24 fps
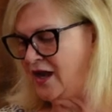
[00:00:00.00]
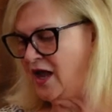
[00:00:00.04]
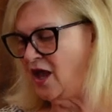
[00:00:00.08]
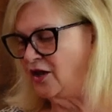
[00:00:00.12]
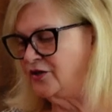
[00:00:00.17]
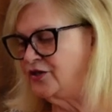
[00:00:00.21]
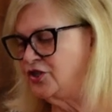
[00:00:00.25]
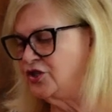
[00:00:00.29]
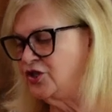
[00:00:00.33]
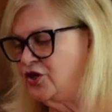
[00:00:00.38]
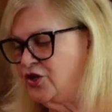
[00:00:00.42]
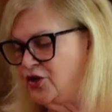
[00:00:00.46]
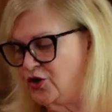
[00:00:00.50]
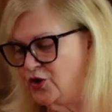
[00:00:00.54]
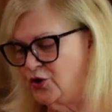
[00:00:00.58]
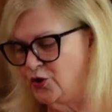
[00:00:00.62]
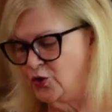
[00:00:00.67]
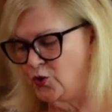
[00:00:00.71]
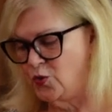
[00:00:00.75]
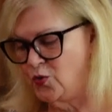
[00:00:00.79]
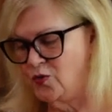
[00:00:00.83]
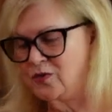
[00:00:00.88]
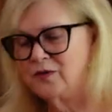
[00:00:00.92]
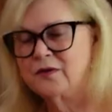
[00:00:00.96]

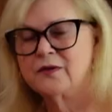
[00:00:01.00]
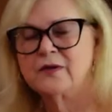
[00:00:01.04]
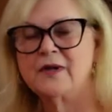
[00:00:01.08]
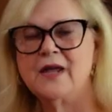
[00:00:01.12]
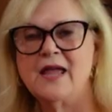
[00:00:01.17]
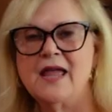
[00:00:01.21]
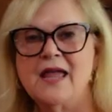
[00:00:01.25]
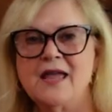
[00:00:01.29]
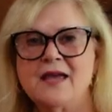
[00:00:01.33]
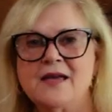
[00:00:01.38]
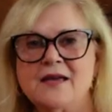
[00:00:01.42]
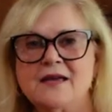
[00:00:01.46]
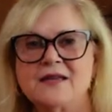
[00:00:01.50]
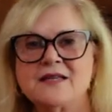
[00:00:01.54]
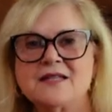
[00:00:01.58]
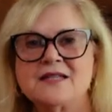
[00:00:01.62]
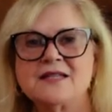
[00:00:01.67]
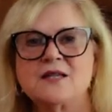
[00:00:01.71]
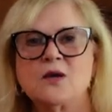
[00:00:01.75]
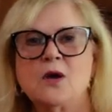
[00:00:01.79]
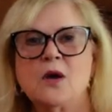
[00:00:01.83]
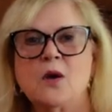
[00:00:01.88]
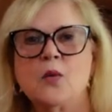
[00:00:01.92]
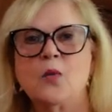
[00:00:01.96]
I'll do is
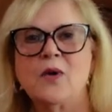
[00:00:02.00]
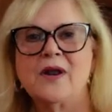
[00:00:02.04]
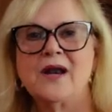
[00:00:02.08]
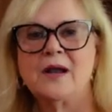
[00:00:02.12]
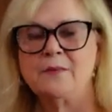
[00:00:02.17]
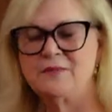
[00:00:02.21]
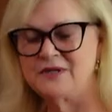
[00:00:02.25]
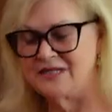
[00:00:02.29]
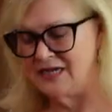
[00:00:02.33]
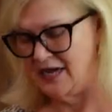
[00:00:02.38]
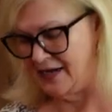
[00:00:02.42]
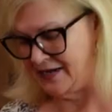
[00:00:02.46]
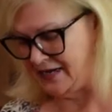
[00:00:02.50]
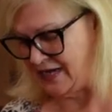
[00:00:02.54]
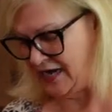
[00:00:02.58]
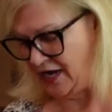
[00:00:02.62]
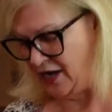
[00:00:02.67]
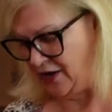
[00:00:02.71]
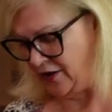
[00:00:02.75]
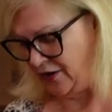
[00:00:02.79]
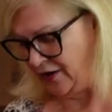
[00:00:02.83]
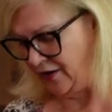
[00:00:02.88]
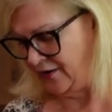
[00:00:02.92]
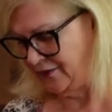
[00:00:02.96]
when I'm done
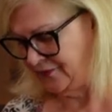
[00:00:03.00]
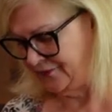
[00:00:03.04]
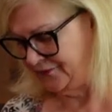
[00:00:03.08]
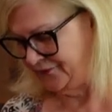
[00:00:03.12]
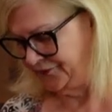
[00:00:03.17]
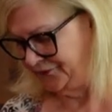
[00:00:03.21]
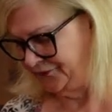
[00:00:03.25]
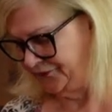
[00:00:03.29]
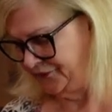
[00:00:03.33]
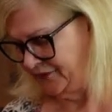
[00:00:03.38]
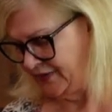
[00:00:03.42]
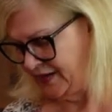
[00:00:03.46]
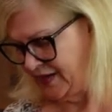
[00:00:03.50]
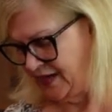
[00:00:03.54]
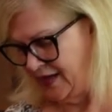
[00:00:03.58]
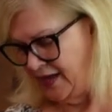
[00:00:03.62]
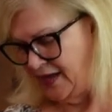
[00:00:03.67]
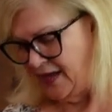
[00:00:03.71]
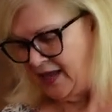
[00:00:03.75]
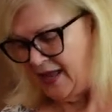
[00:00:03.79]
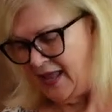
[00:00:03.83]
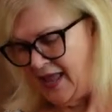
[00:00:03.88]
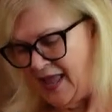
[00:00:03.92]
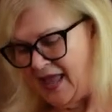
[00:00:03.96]
here,
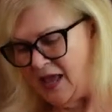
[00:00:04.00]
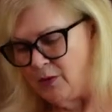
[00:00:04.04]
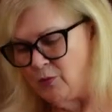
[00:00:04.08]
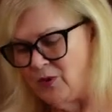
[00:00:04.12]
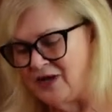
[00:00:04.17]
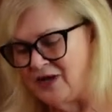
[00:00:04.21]
and